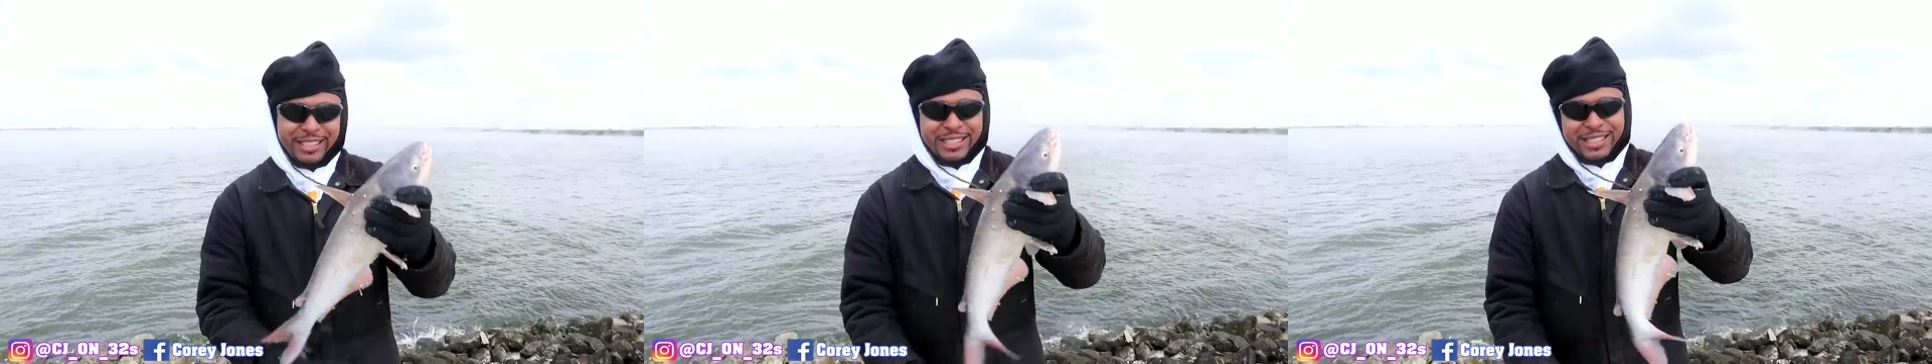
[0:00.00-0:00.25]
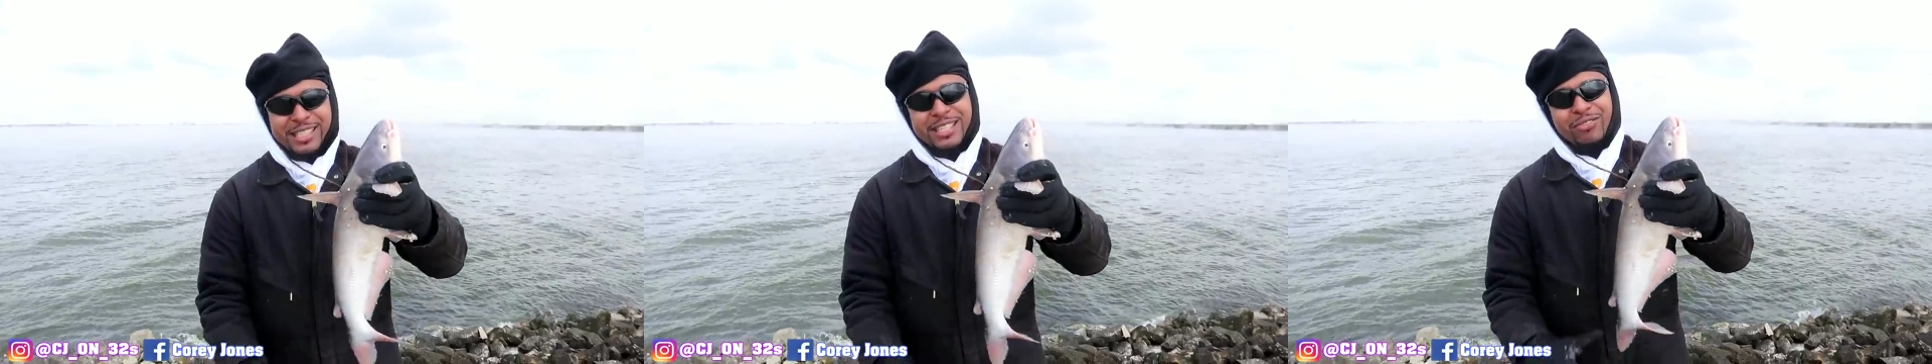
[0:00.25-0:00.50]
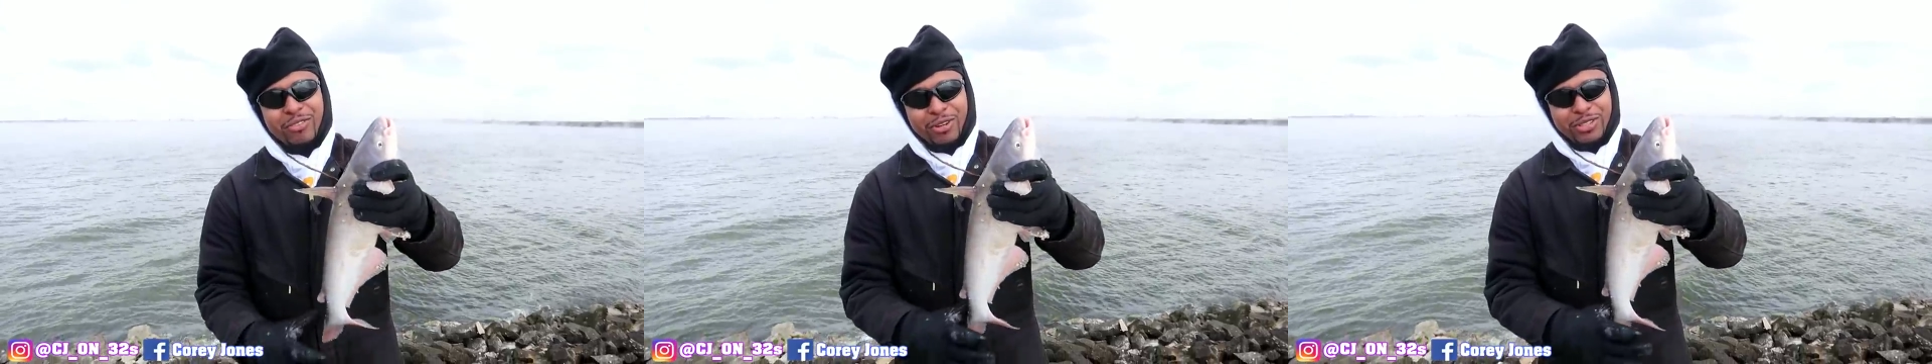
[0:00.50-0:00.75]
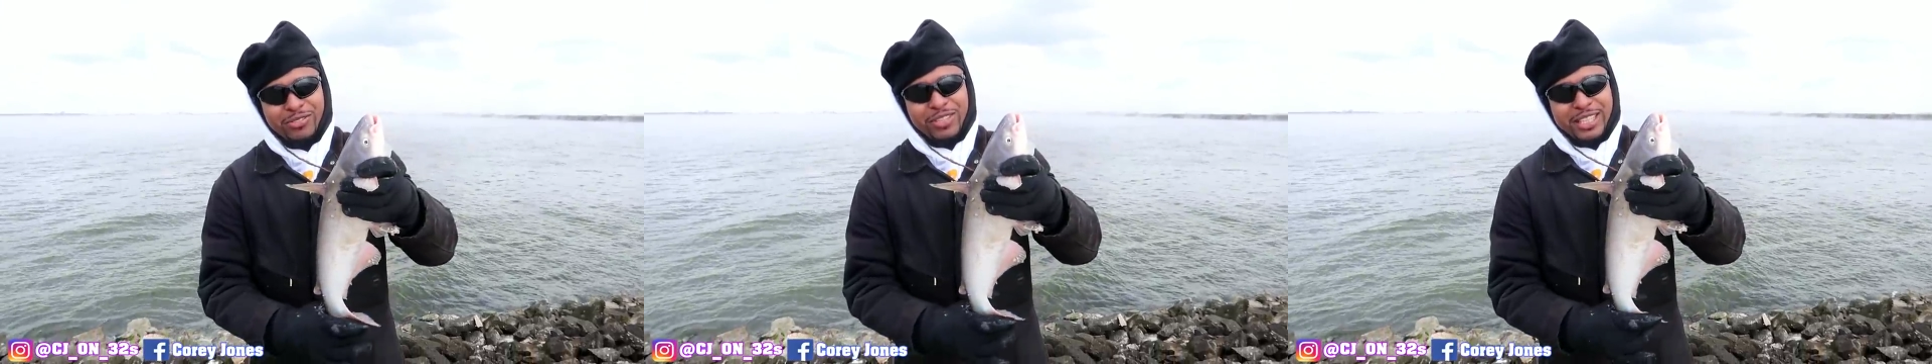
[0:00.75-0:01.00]
This is his
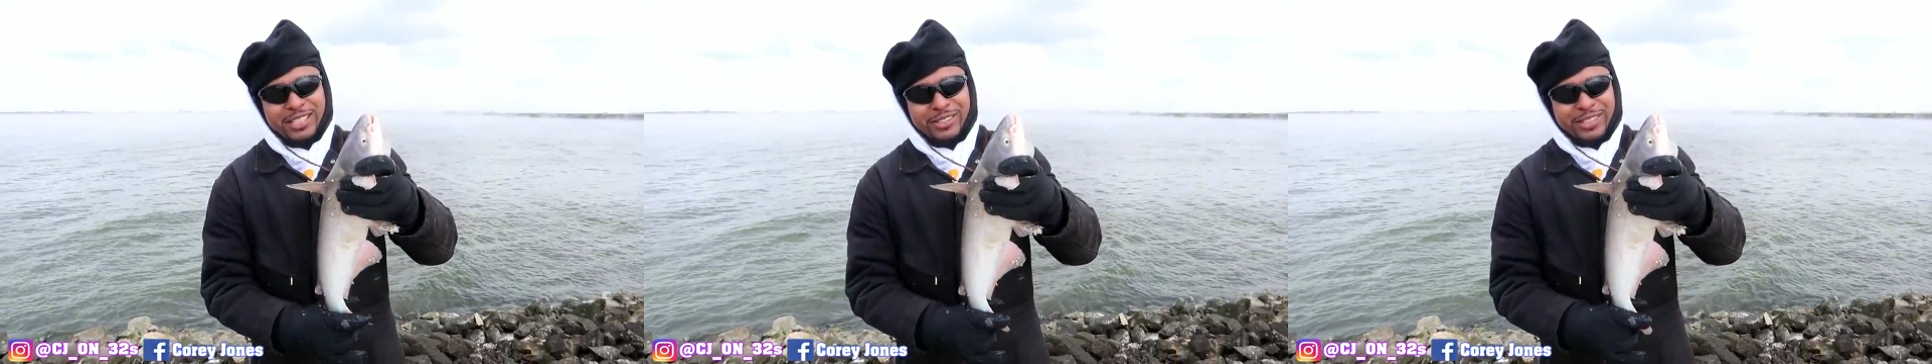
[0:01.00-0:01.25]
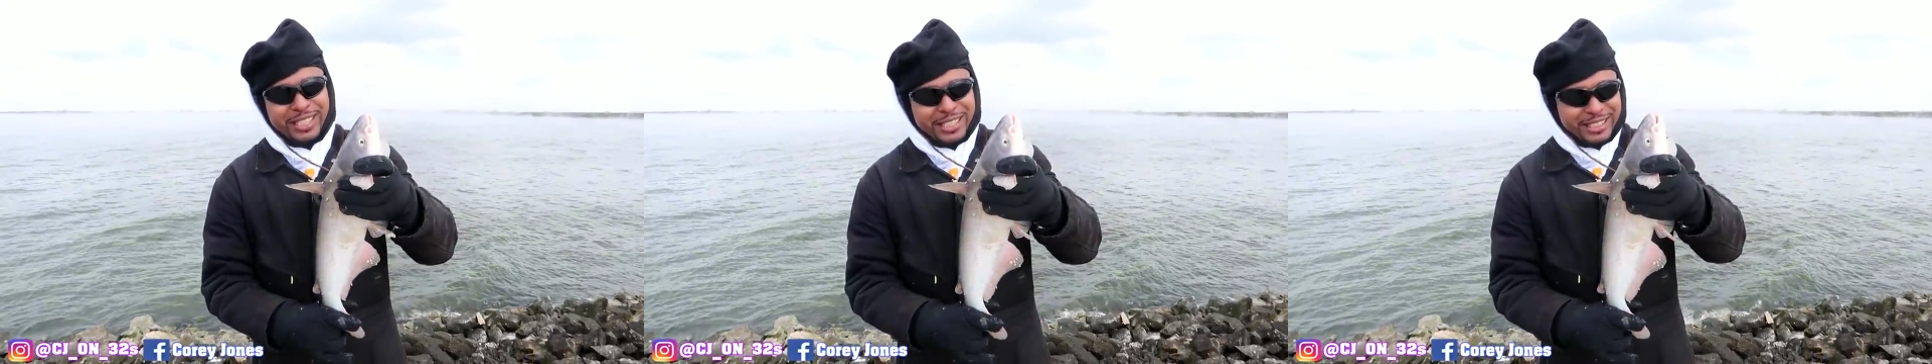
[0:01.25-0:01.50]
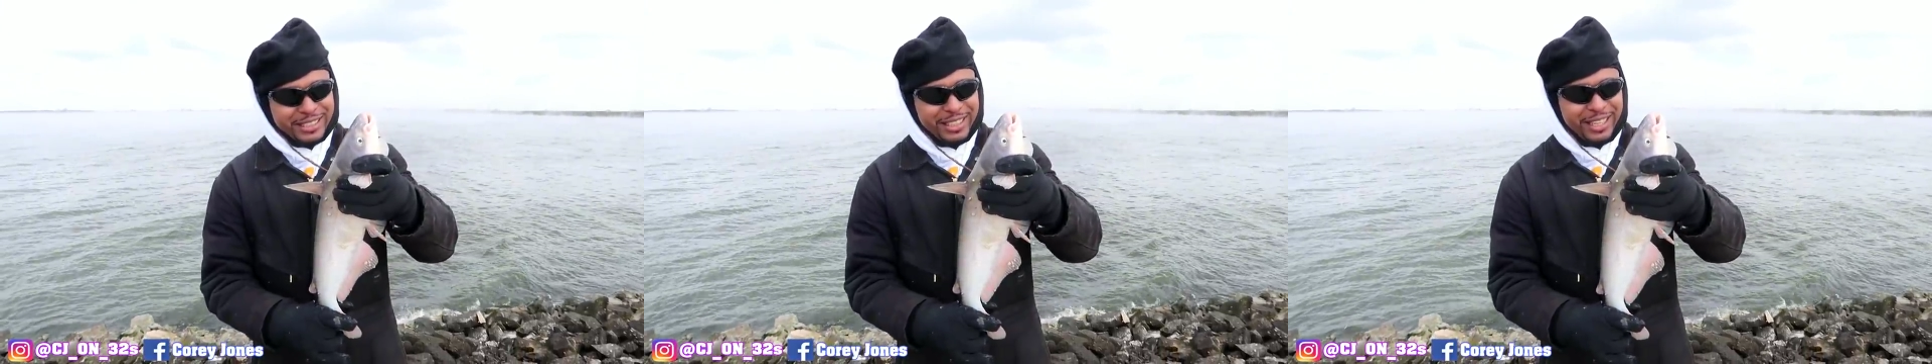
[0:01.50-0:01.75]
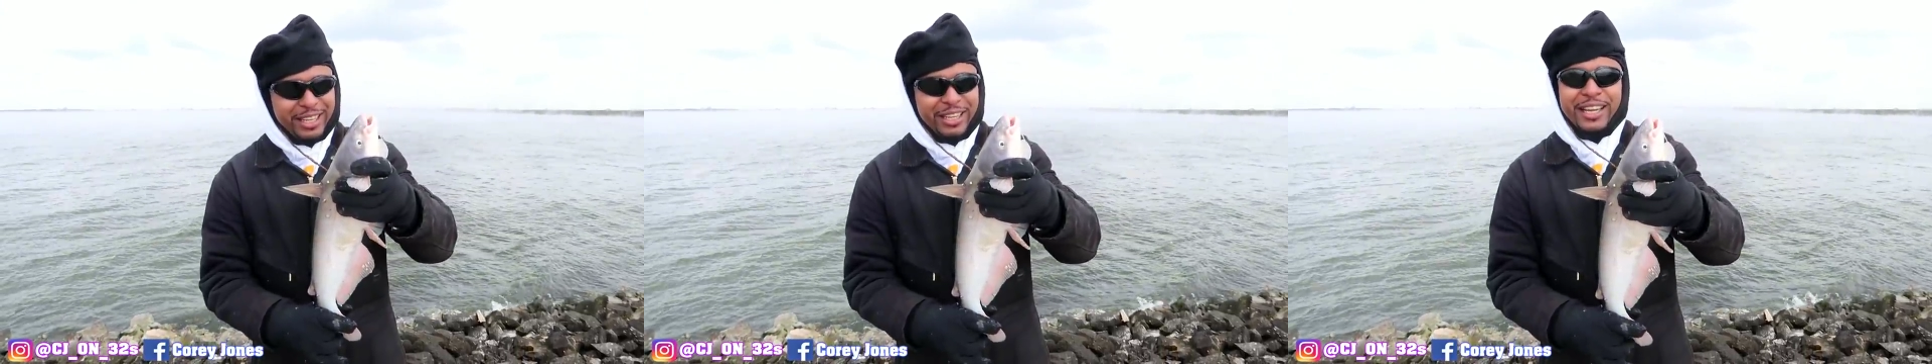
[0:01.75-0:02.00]
first fish, so he just
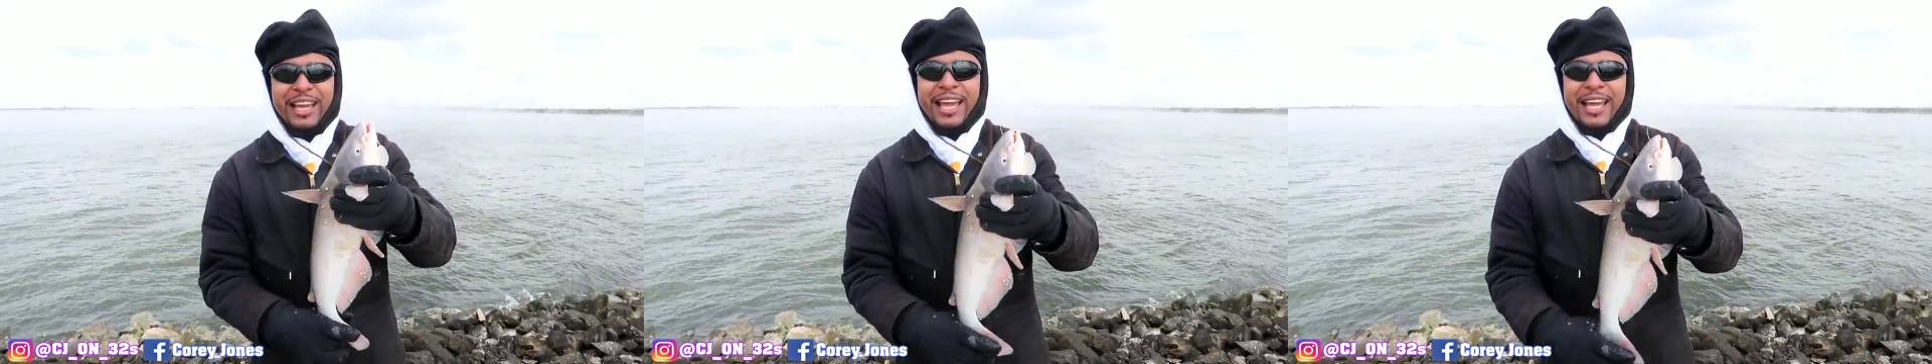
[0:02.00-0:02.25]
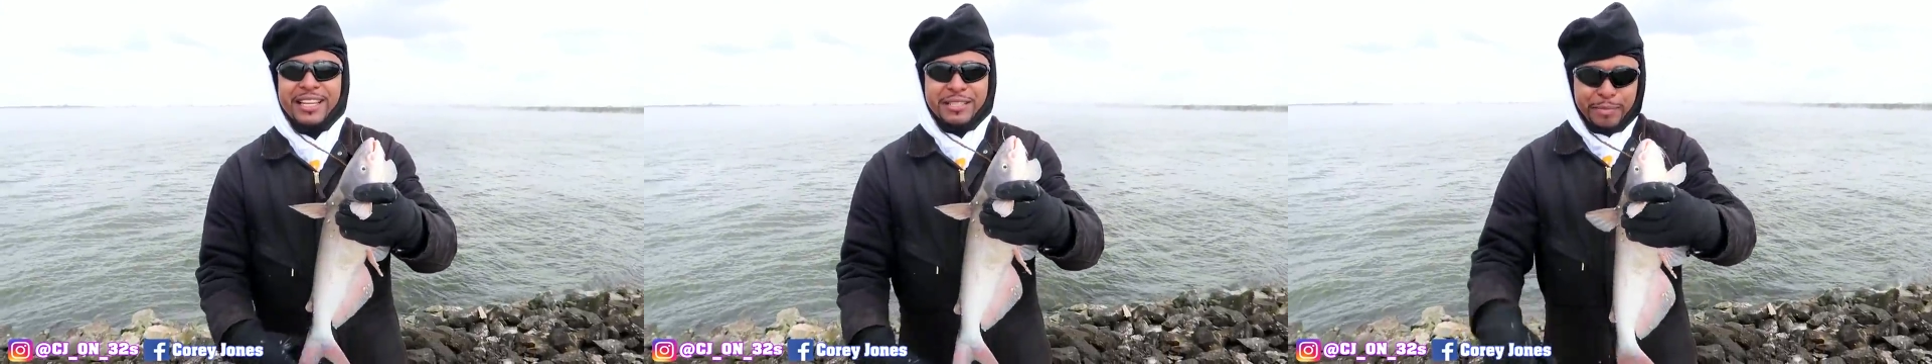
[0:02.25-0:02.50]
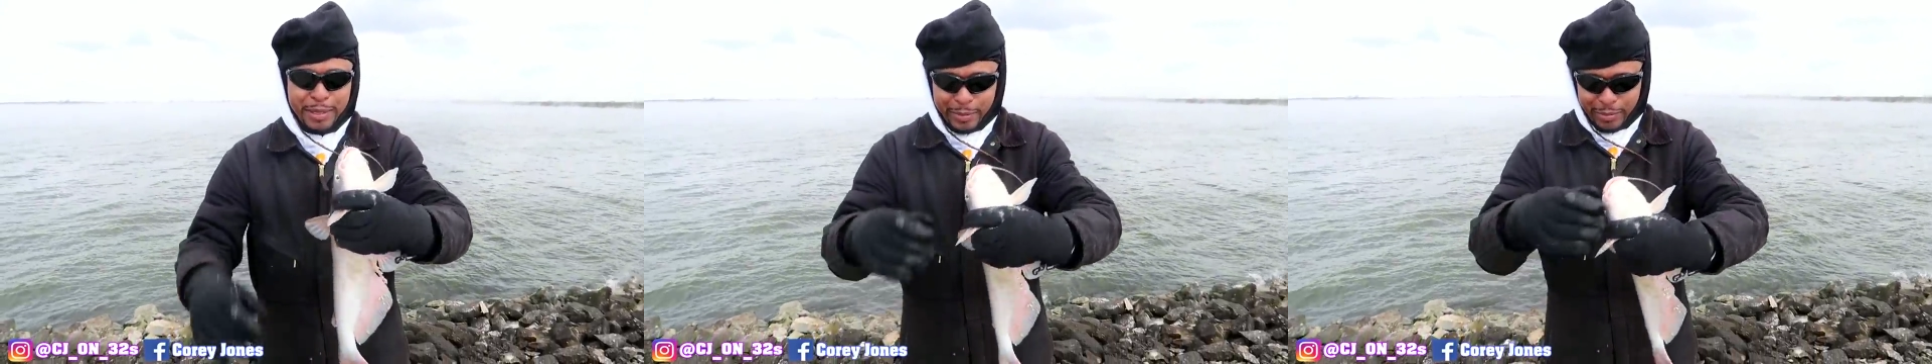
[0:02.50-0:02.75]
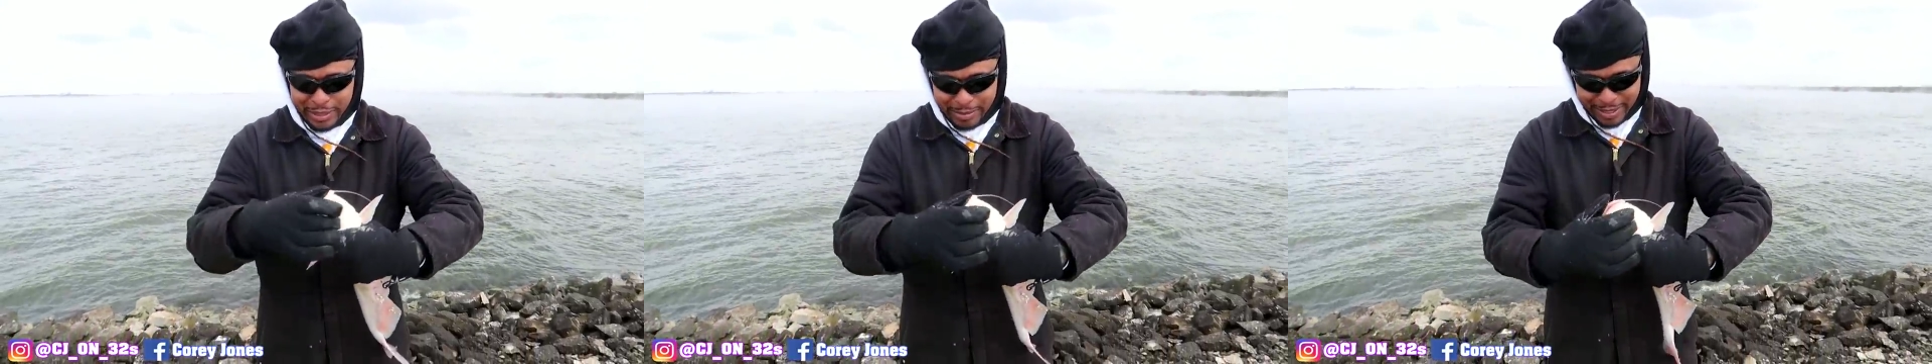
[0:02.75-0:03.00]
had his
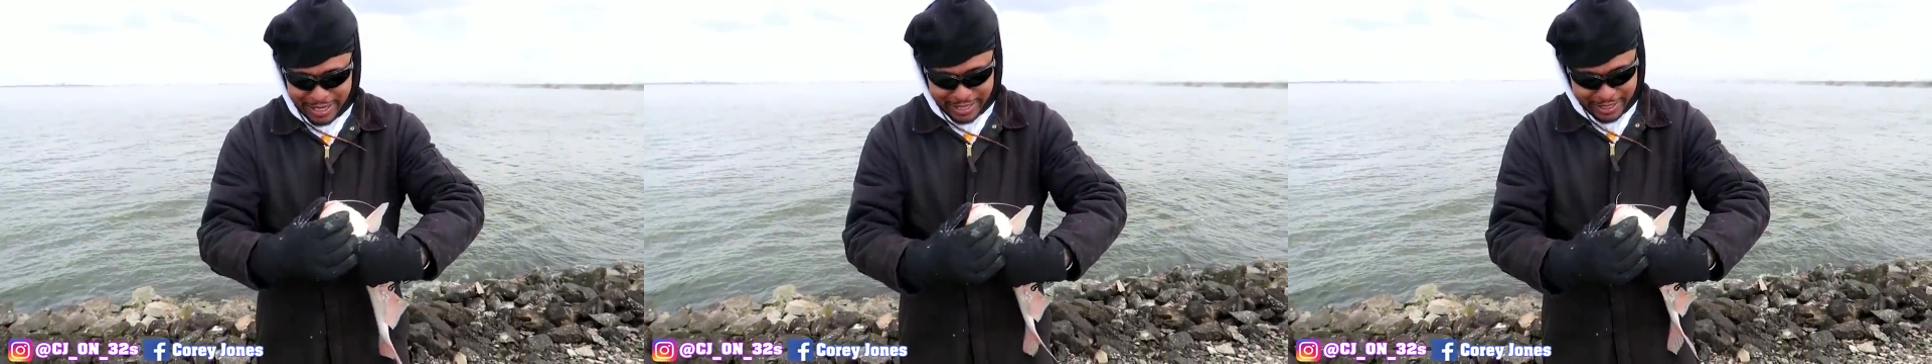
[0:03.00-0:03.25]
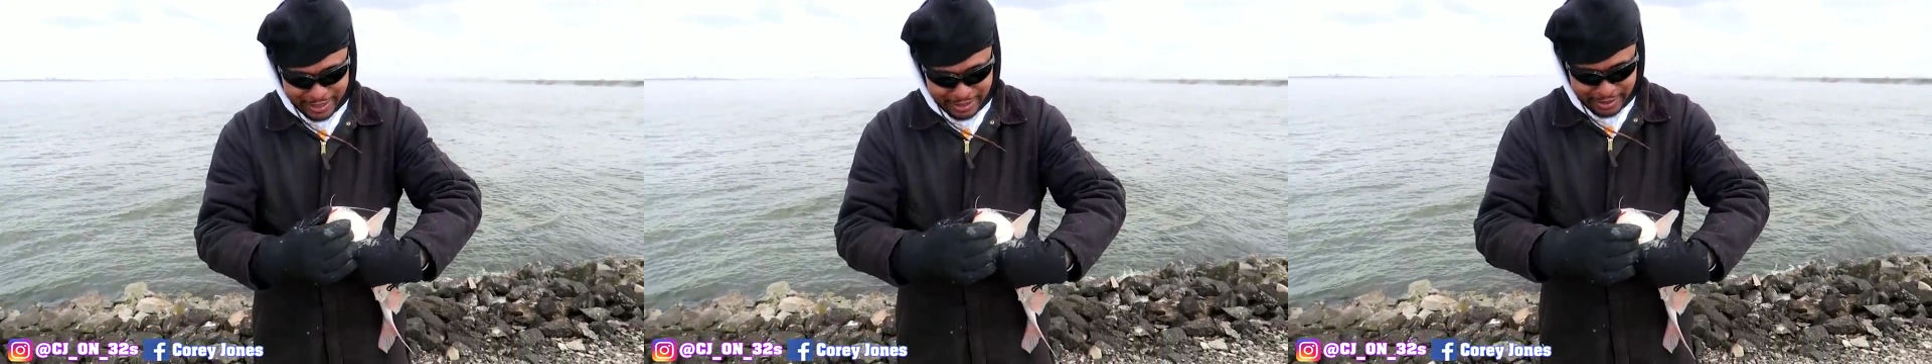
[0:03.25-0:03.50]
memory, man.